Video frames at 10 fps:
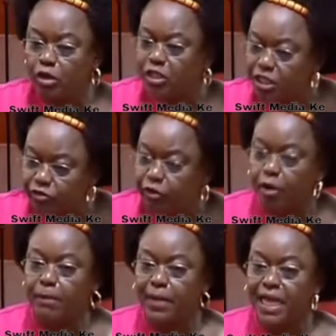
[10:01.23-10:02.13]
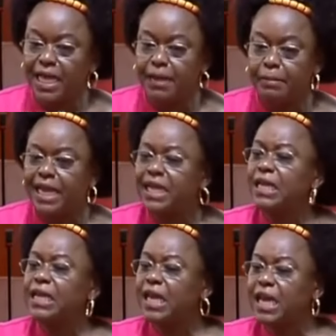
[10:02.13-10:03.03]
not inform, but
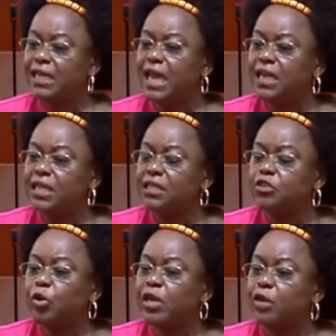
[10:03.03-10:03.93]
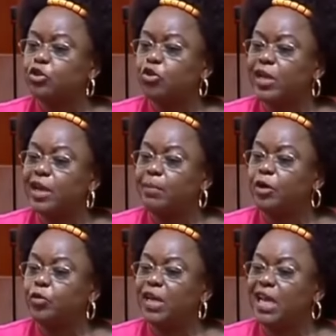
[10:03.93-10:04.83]
indicate that this is what I was talking
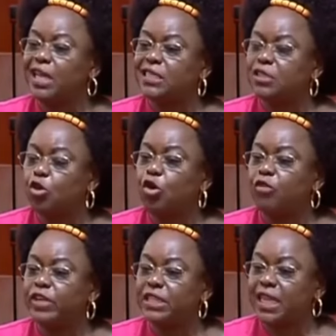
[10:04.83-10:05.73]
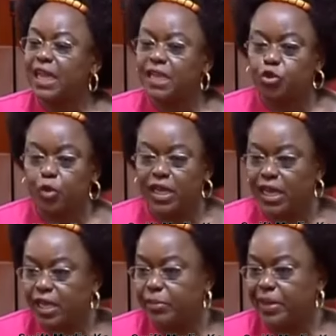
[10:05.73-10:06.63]
about when I talk of intellectual
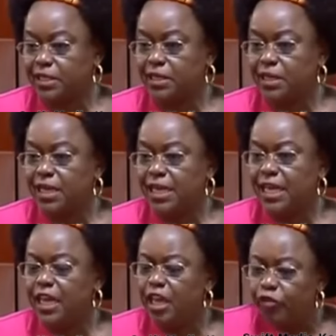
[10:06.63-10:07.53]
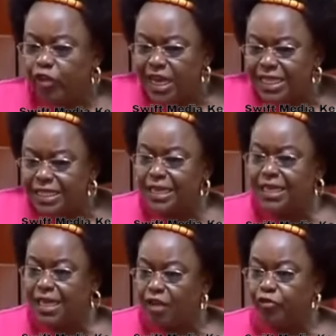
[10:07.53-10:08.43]
engagement. If he
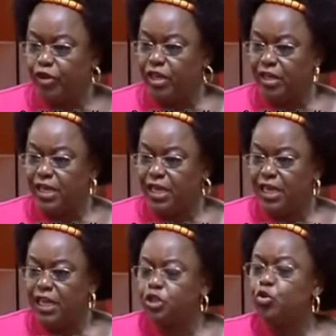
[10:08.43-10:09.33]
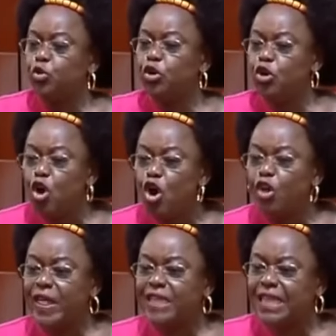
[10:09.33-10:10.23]
listened carefully, he should
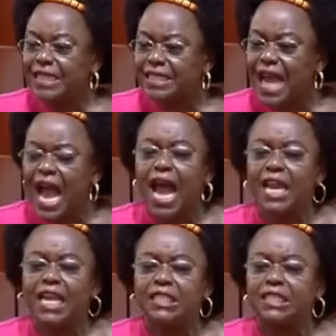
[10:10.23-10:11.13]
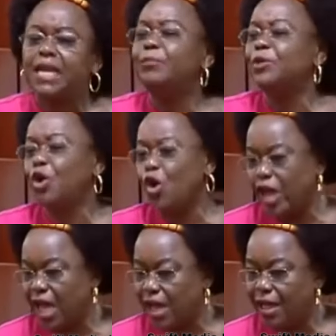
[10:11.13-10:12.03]
know that as an esteemed
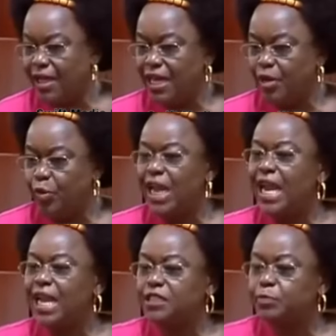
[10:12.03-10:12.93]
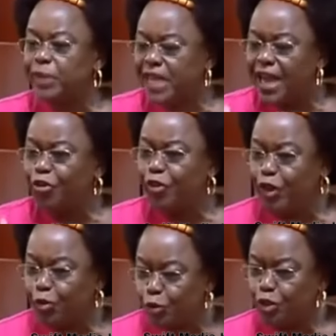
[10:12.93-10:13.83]
lawyer, when I speak, I know
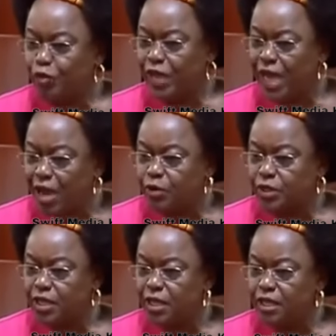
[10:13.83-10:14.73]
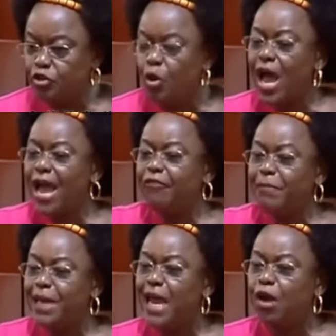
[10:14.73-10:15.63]
the rules of the House. So I
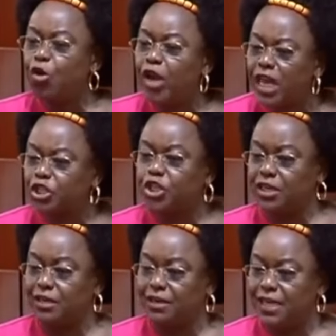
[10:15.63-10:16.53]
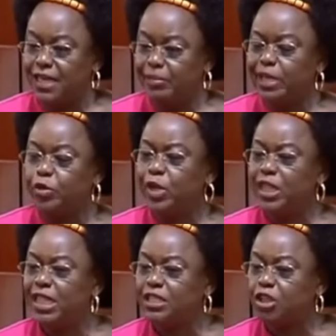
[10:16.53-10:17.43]
have made a connection
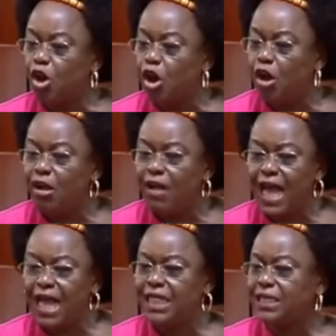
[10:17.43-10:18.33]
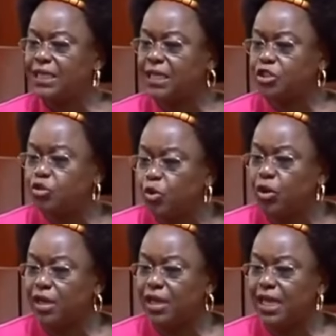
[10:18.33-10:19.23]
between this law and that tax
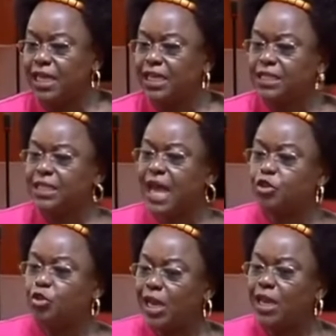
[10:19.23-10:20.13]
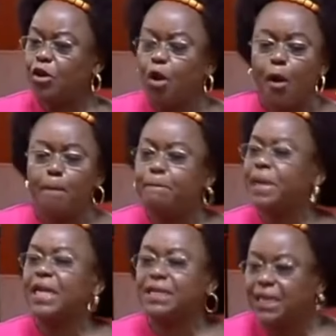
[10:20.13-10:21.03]
rule. It is actually
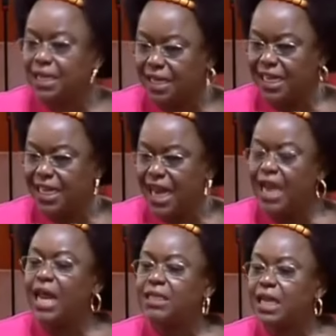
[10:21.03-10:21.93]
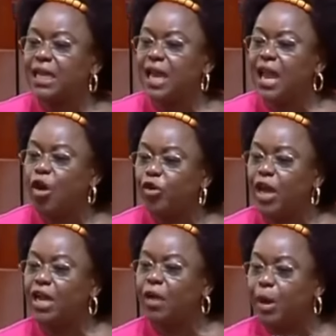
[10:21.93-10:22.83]
completely and utterly allowed
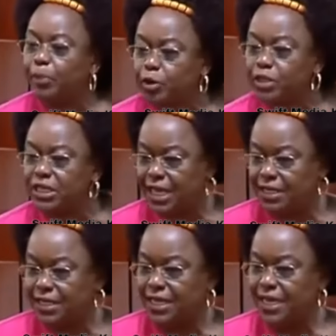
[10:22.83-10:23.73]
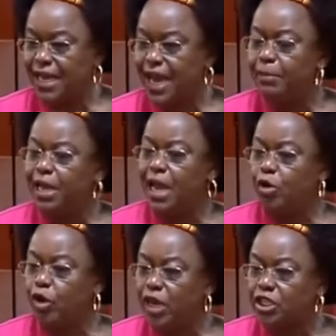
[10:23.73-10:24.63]
under our procedures. I made a
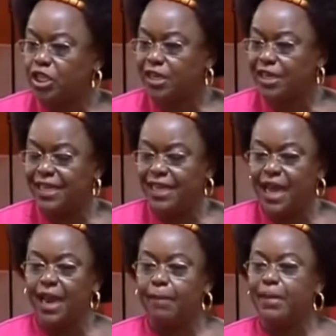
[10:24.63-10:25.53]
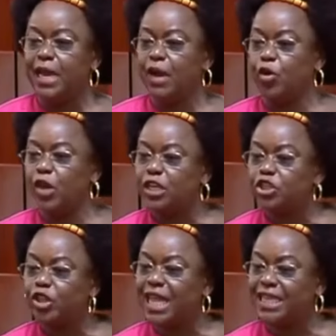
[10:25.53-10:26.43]
connection. And I made a
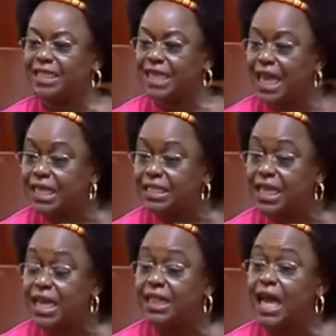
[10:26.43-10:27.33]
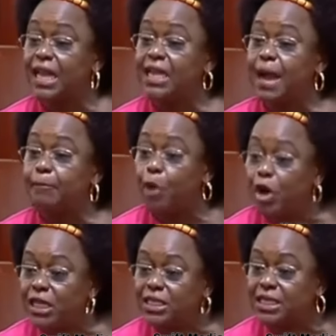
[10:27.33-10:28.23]
connection that says that their
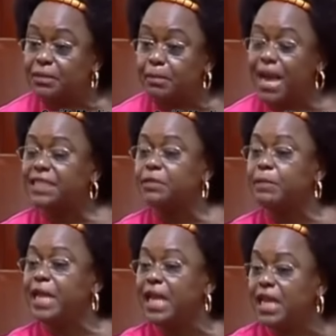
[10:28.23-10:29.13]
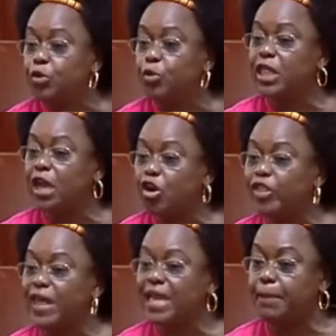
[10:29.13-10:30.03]
policy must be linked with the law
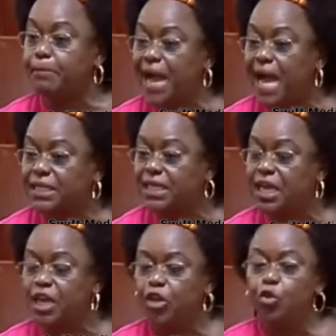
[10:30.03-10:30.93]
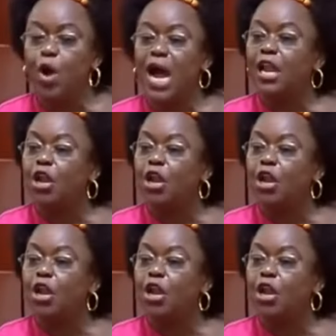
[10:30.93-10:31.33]
that they pass. Your